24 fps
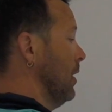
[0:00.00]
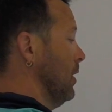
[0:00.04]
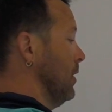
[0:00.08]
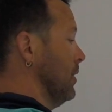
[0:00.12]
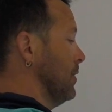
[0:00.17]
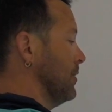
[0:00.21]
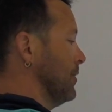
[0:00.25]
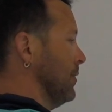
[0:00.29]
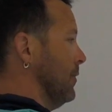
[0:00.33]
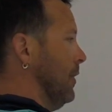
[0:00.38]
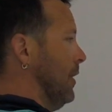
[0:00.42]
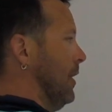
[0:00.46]

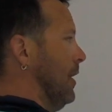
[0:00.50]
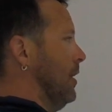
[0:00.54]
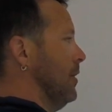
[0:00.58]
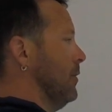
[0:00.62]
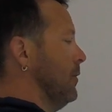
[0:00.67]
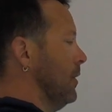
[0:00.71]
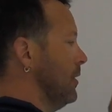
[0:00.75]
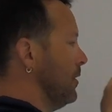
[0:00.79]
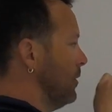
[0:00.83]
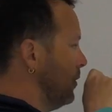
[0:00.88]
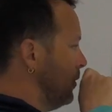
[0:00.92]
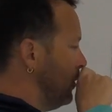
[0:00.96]
So how do
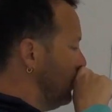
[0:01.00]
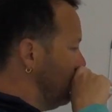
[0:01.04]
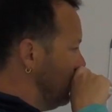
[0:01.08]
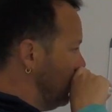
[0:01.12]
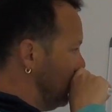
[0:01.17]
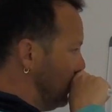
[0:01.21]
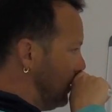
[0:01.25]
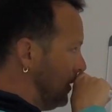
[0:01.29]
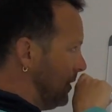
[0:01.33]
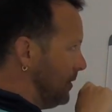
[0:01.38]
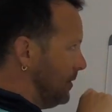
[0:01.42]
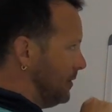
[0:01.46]
I know
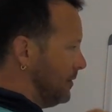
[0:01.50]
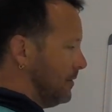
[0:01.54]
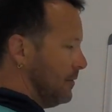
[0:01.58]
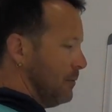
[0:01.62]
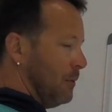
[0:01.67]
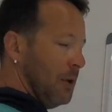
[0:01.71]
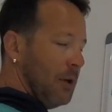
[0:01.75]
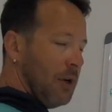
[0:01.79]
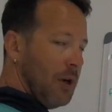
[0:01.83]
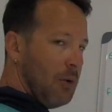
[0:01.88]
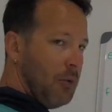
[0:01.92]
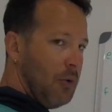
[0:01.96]
that's
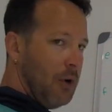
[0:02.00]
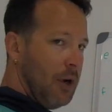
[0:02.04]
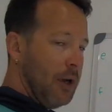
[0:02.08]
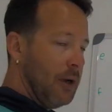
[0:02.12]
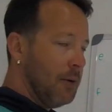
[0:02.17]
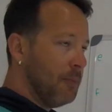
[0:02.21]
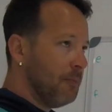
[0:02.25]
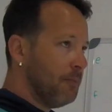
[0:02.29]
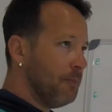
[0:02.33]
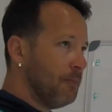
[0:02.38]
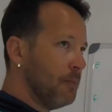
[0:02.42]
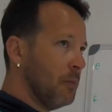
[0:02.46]
what I
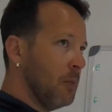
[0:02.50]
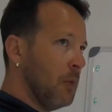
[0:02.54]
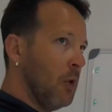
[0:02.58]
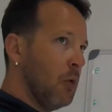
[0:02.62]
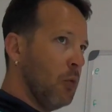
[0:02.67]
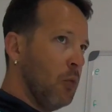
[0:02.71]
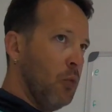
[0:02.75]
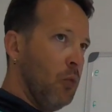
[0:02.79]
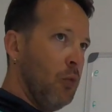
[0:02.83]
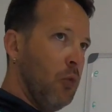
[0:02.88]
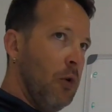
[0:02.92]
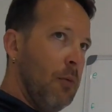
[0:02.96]
write?
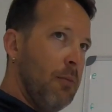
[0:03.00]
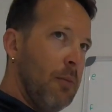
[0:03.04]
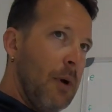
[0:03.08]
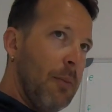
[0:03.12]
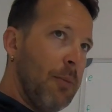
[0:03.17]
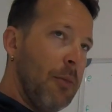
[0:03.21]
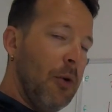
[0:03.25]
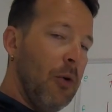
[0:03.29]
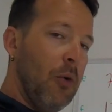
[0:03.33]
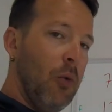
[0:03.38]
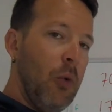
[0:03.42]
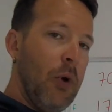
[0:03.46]

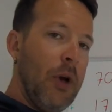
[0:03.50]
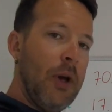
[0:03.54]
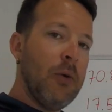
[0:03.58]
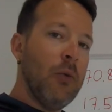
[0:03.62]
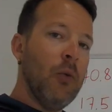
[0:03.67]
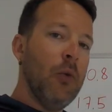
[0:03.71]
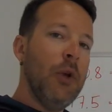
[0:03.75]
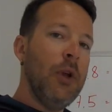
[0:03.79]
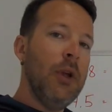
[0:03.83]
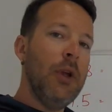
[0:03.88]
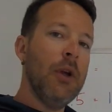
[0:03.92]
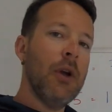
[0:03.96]
Remember when
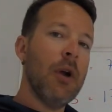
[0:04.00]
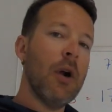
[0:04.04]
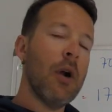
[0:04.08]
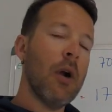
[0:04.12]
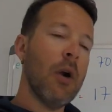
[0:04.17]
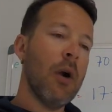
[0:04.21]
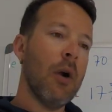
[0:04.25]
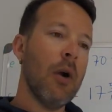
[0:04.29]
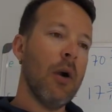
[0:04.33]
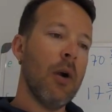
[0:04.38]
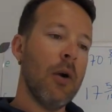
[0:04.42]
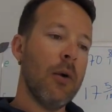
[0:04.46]
we
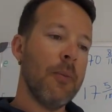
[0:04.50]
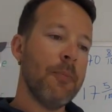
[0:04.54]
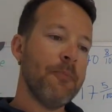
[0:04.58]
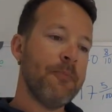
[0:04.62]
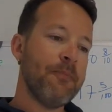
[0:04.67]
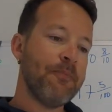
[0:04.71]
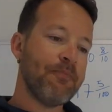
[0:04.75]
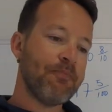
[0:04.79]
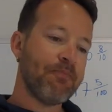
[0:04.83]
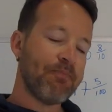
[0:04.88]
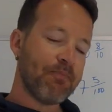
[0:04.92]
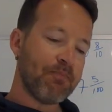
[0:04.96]
are
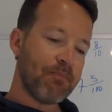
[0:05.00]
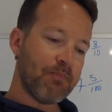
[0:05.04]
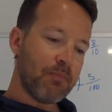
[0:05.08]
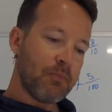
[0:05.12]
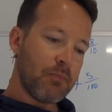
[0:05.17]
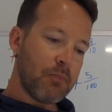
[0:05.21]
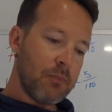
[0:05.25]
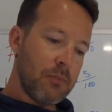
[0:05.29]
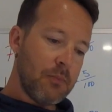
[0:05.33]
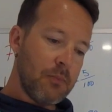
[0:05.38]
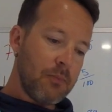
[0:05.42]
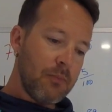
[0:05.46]

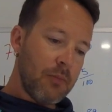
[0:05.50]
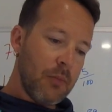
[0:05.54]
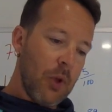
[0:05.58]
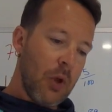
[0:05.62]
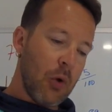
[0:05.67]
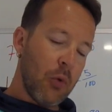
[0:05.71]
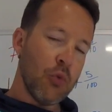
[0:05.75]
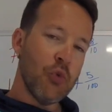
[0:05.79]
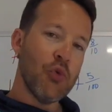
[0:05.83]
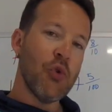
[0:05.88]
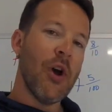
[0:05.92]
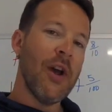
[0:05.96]

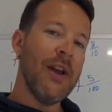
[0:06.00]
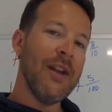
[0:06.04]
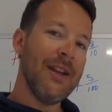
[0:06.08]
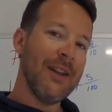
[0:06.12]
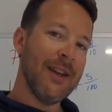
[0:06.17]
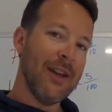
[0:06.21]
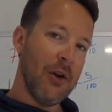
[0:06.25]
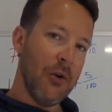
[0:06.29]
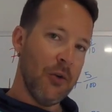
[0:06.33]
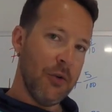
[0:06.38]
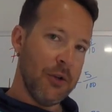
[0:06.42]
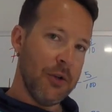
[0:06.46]

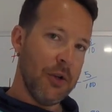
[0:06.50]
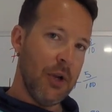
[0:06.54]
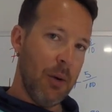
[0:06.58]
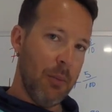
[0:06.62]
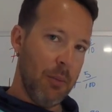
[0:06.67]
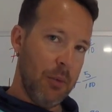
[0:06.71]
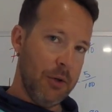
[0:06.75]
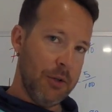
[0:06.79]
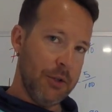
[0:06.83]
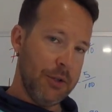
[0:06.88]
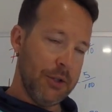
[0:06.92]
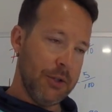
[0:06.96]
writing out
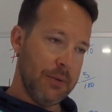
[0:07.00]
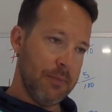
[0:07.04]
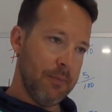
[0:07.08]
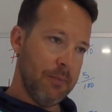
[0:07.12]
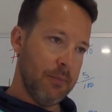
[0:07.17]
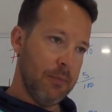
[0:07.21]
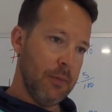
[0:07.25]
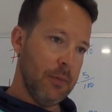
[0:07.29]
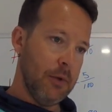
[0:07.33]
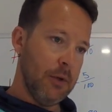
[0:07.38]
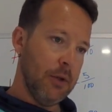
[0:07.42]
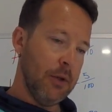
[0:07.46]
numbers,
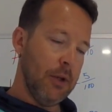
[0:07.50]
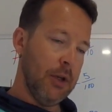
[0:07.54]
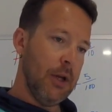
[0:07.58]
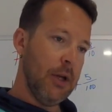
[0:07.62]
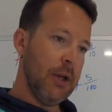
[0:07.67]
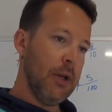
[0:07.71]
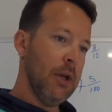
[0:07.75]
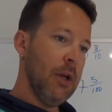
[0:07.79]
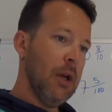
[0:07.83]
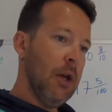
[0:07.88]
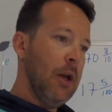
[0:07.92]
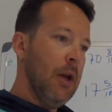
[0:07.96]

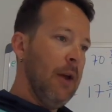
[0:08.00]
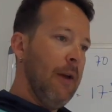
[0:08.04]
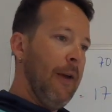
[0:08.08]
okay?